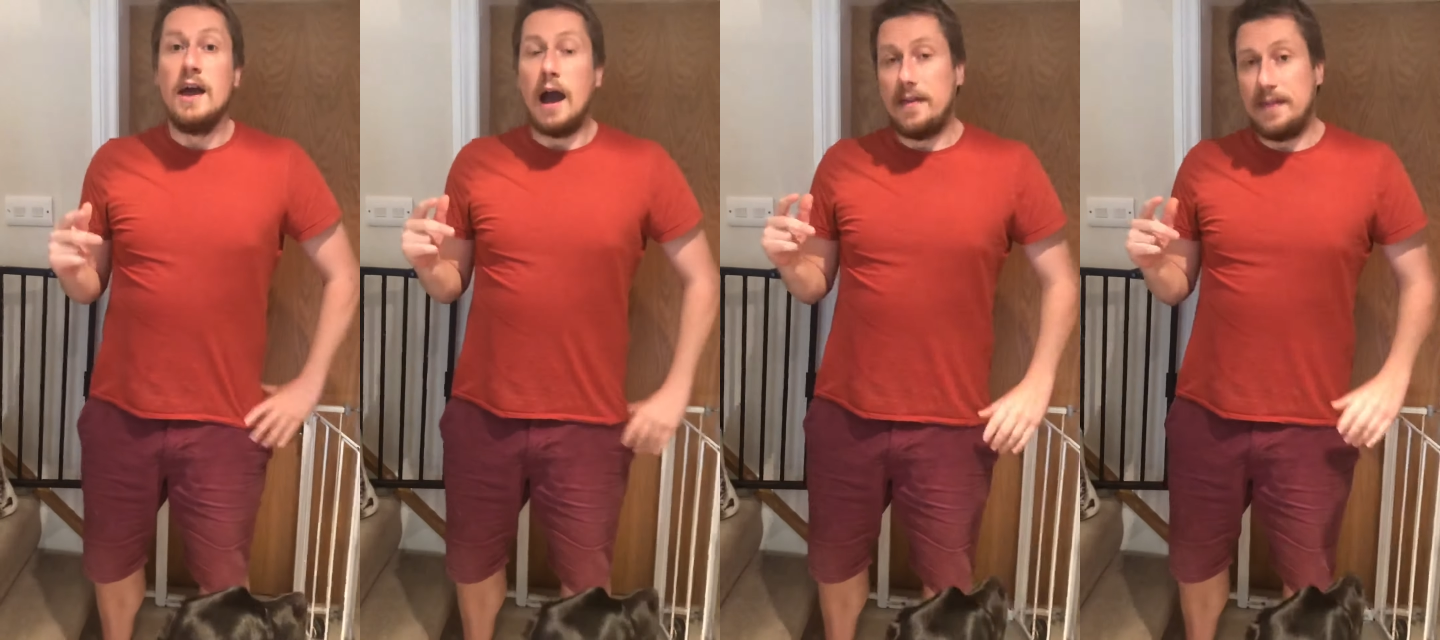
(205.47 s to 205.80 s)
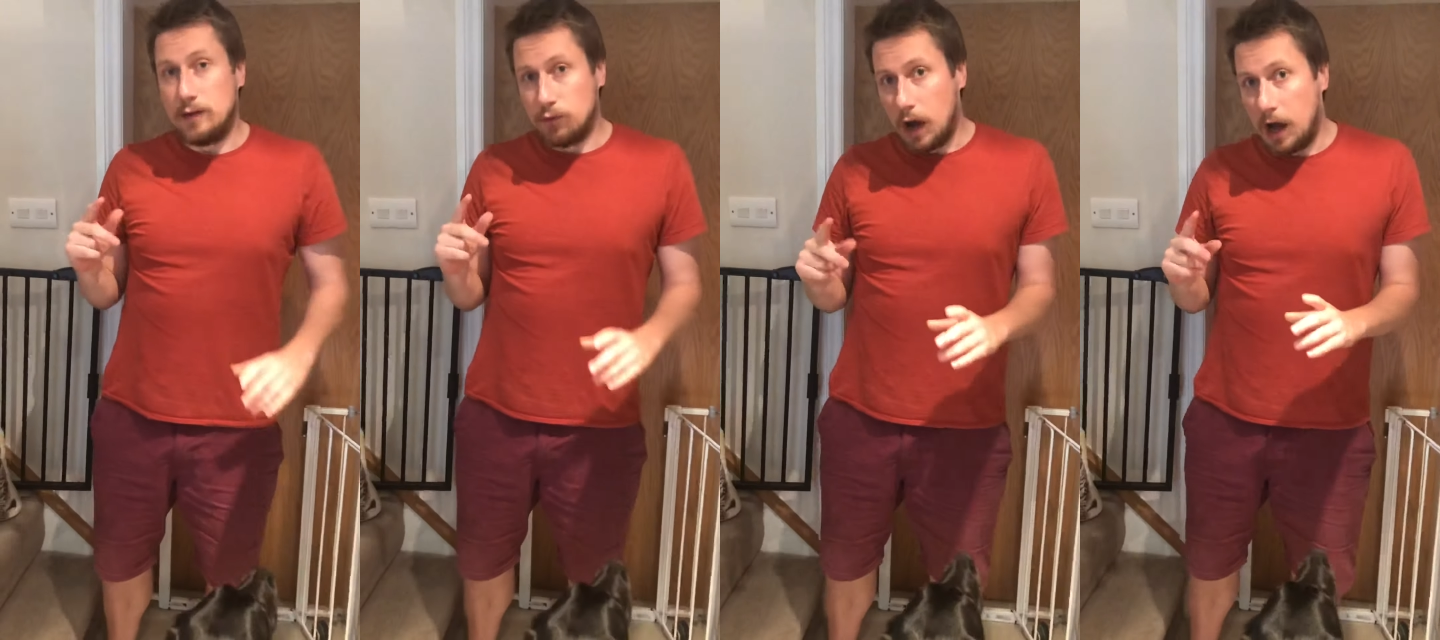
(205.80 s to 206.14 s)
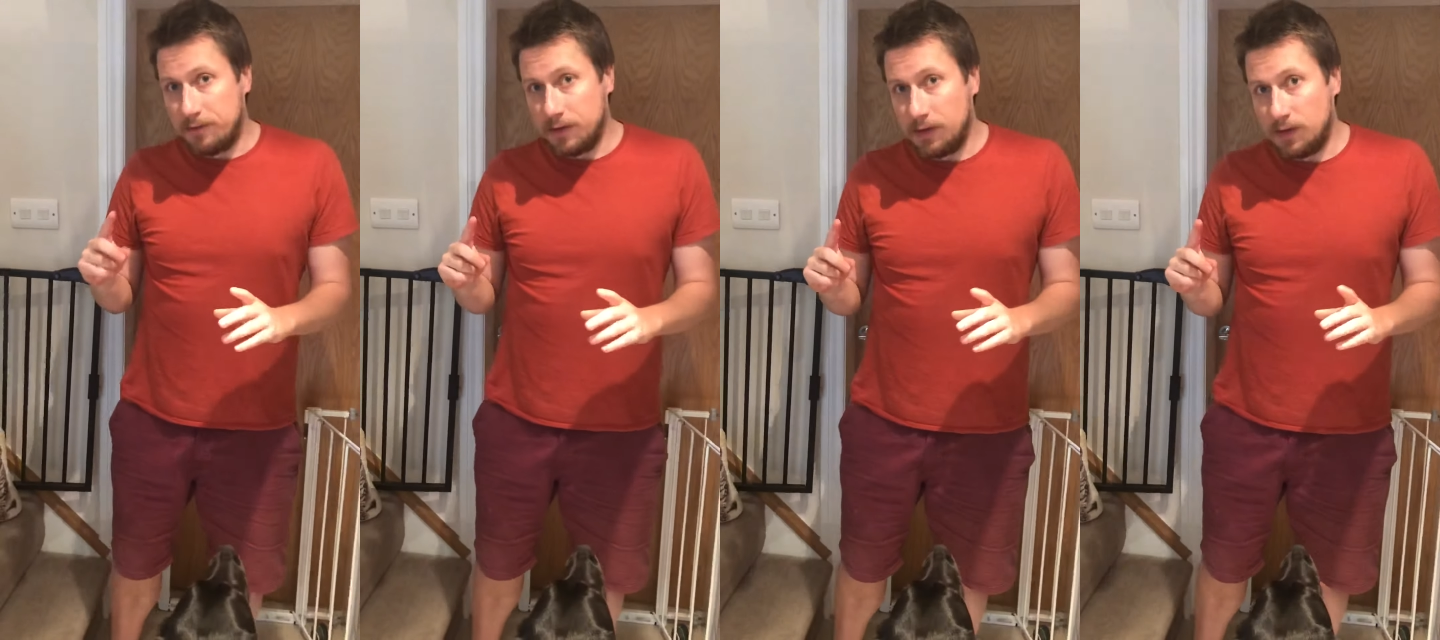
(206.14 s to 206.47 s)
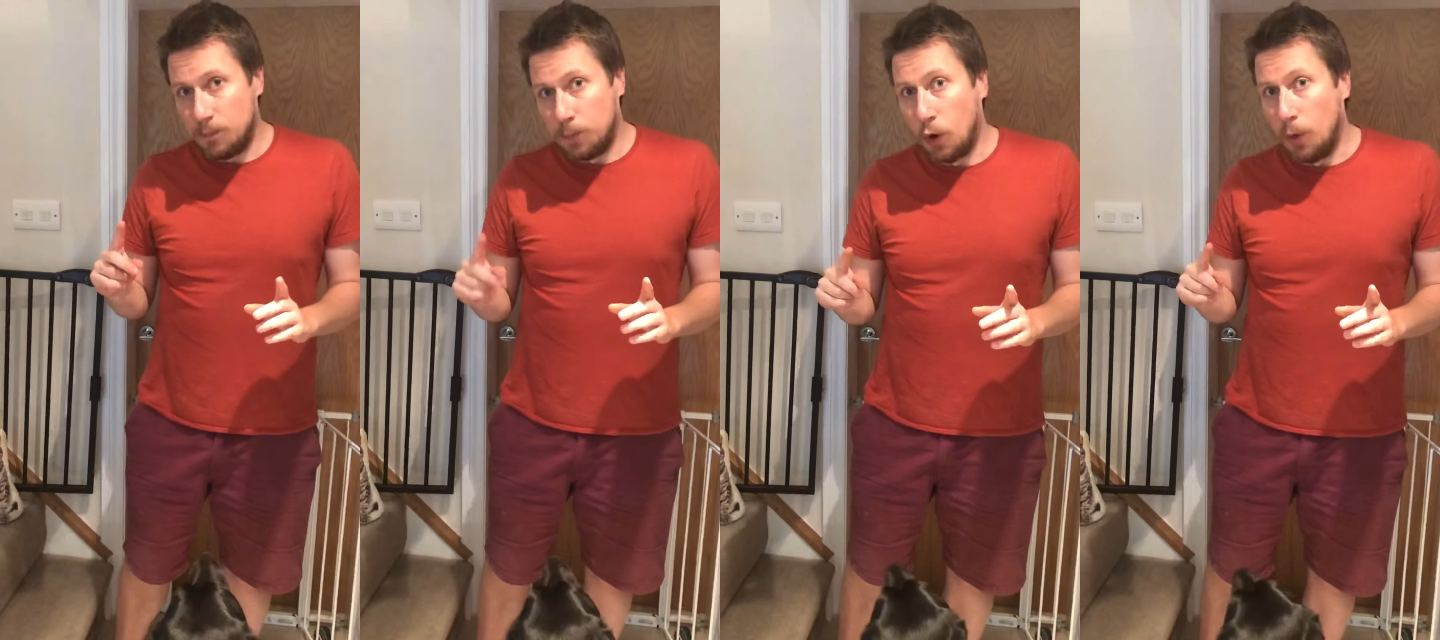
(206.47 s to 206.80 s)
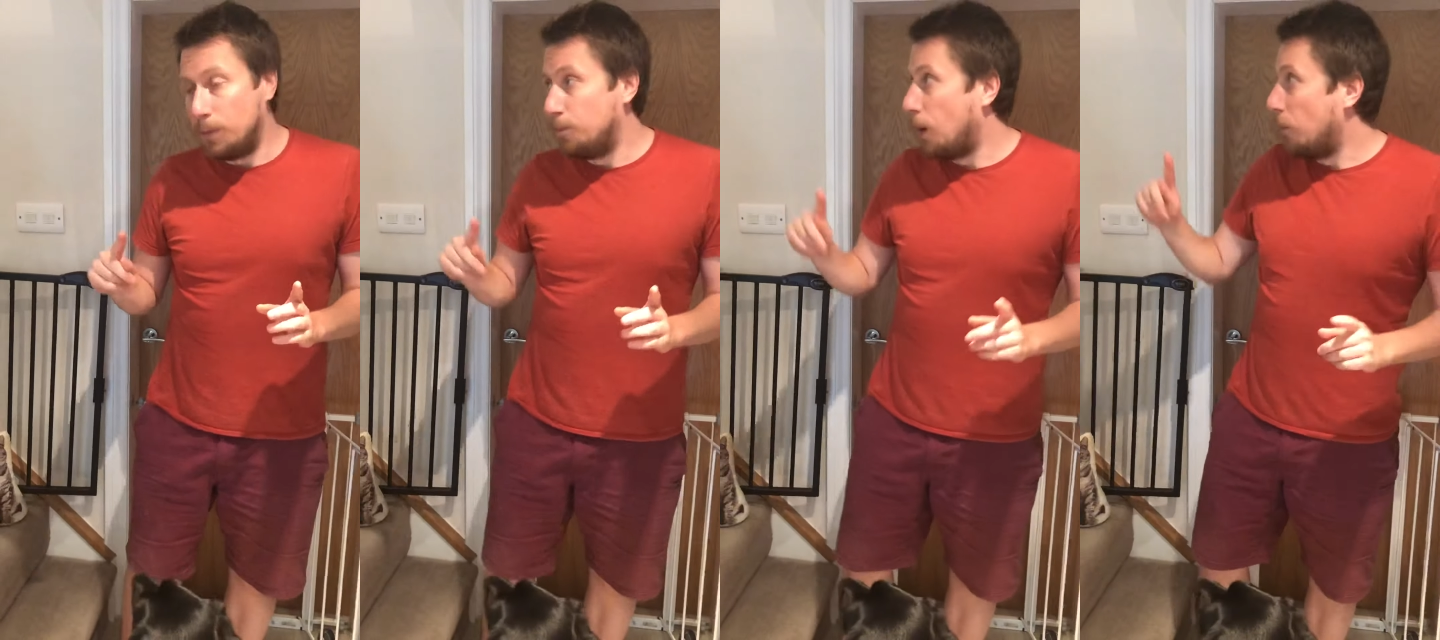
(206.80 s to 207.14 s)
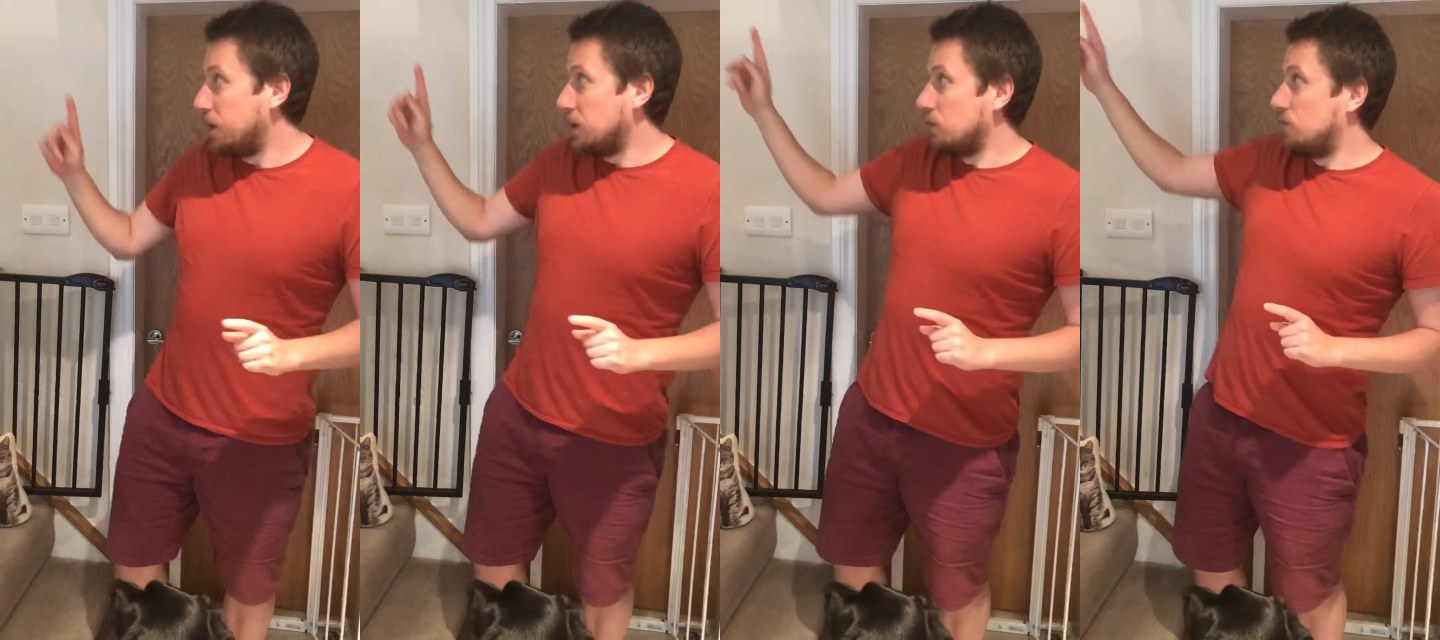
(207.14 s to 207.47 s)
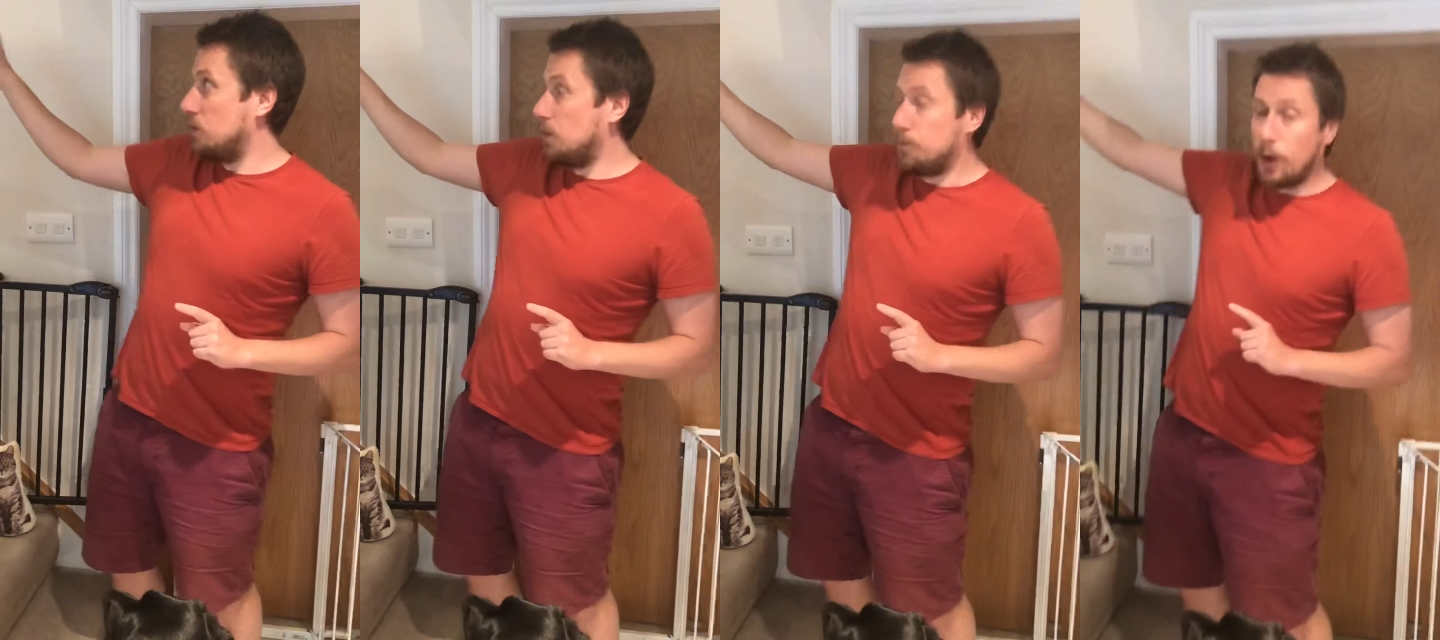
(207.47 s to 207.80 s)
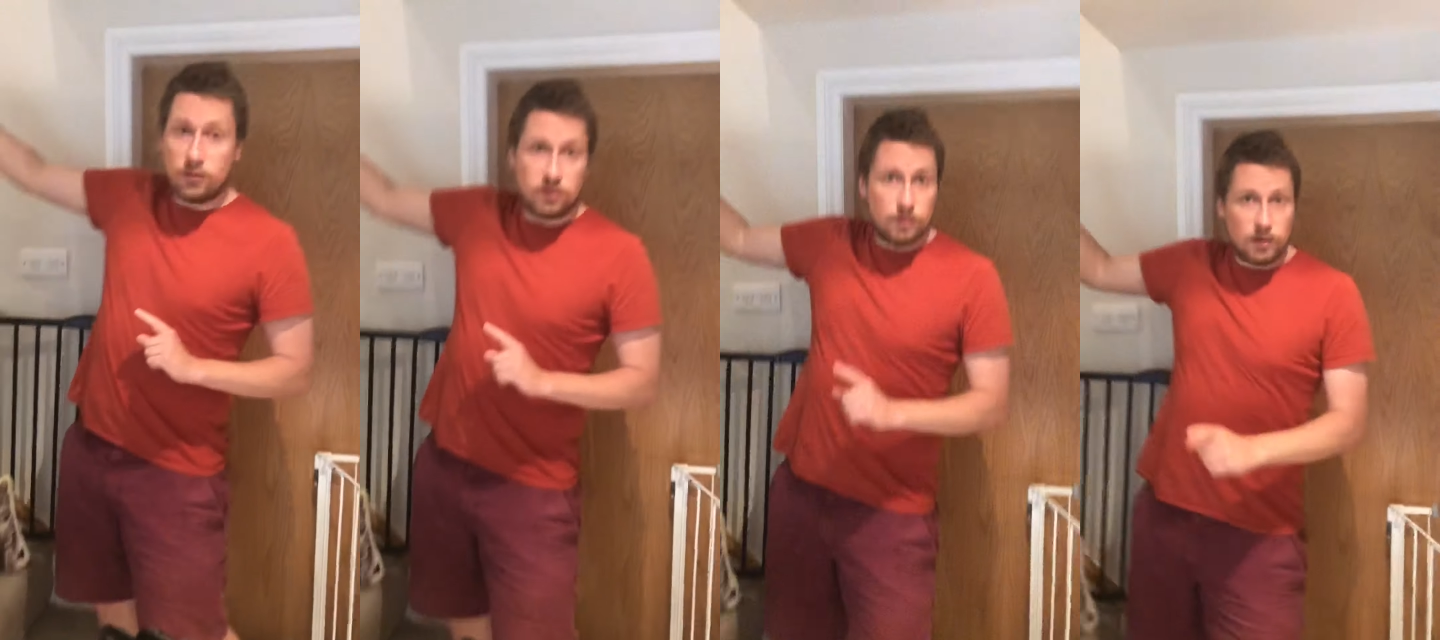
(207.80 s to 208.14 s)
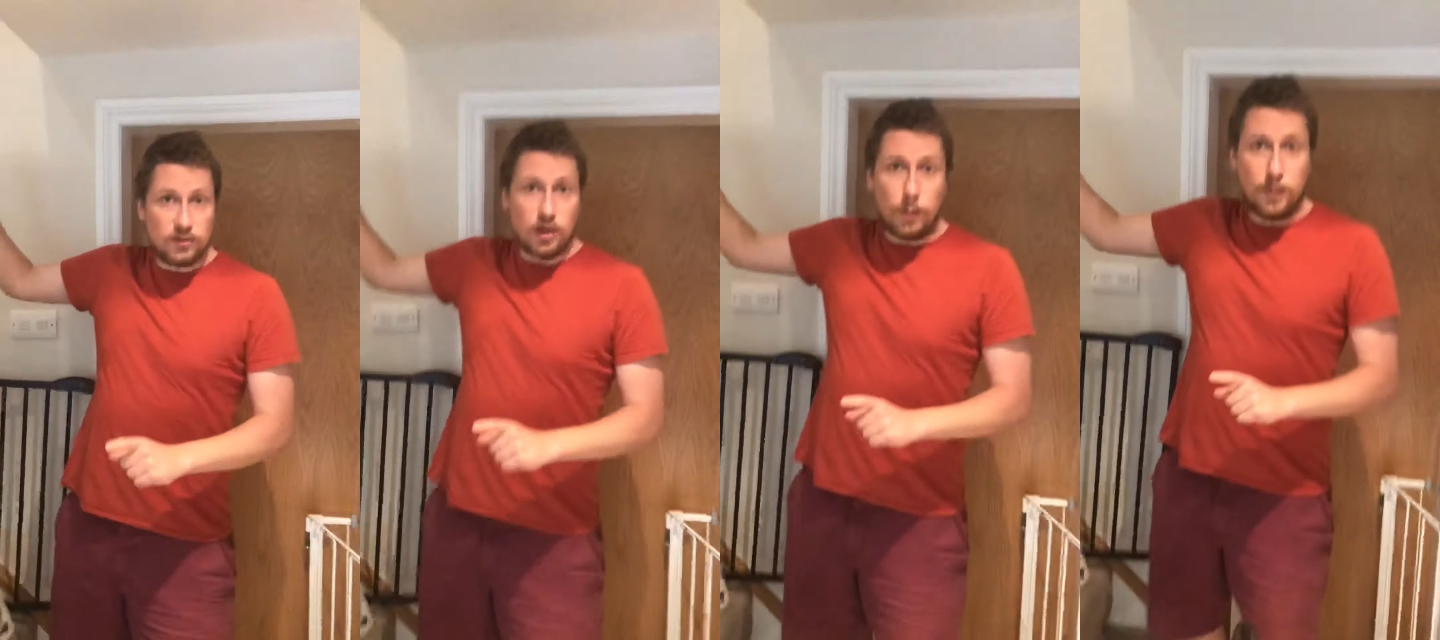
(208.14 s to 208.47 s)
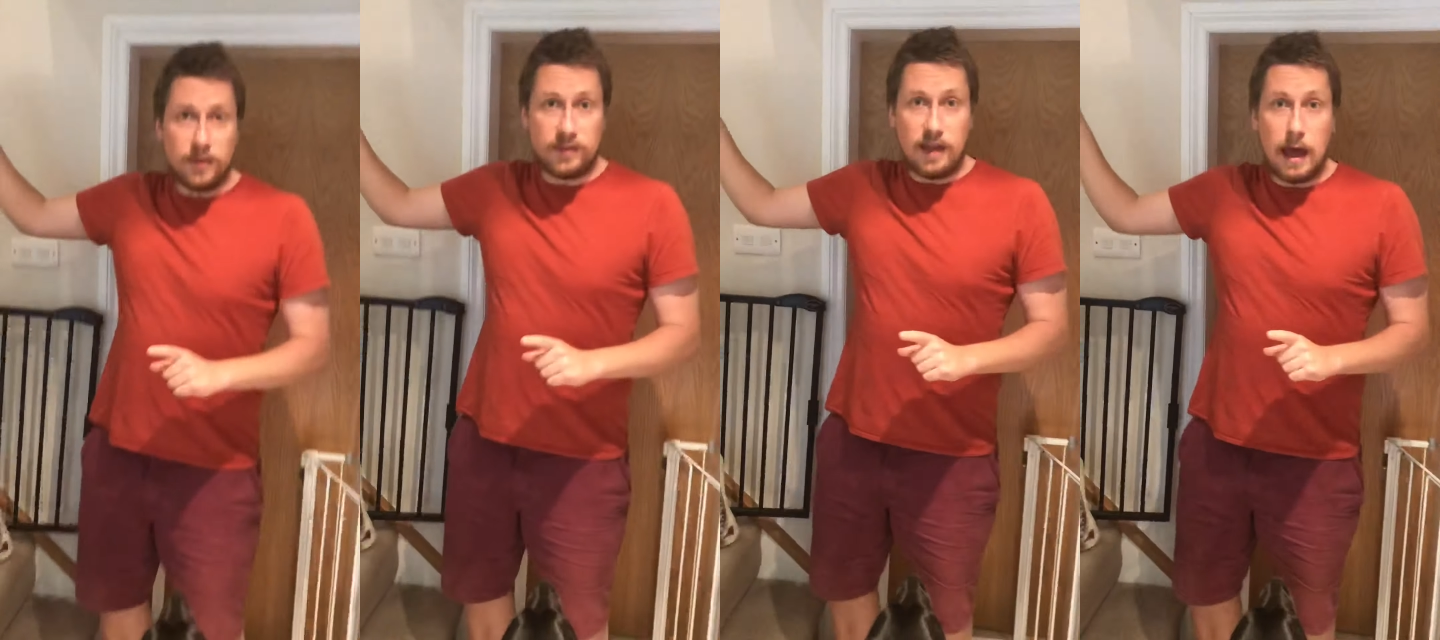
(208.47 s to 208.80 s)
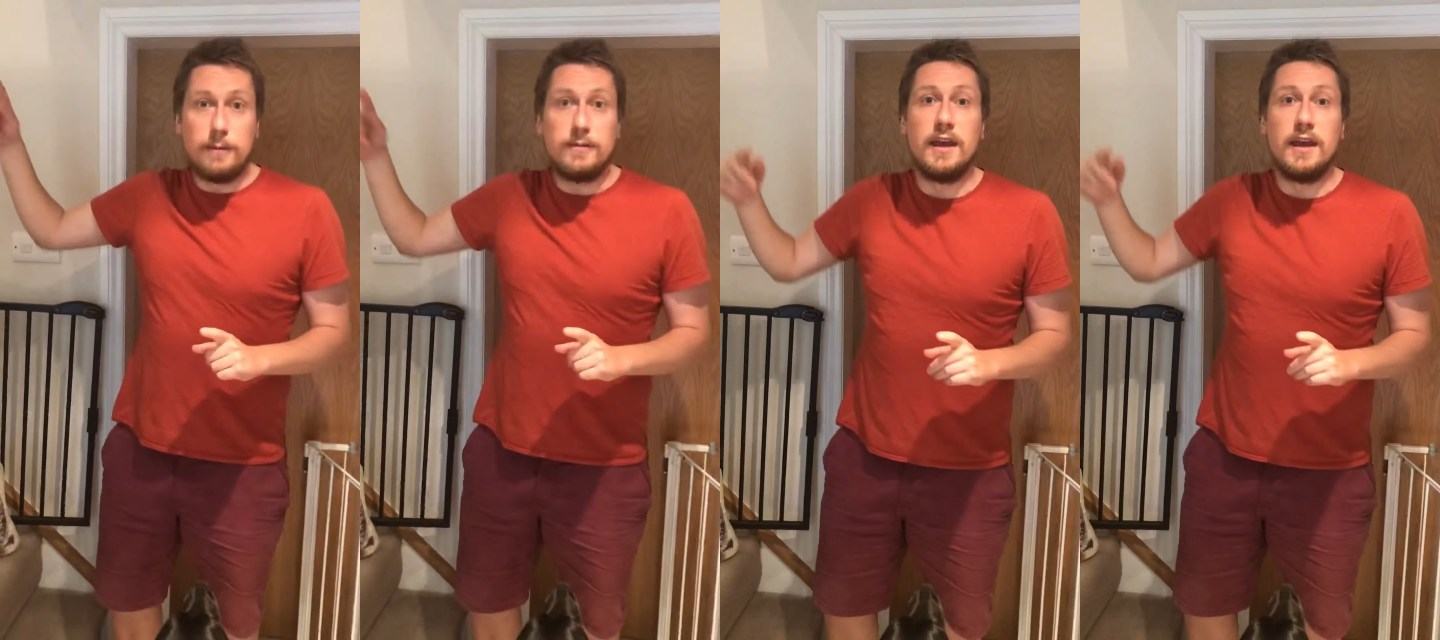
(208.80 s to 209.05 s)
And then rather than the pup bombing to the bottom of the top of the steps,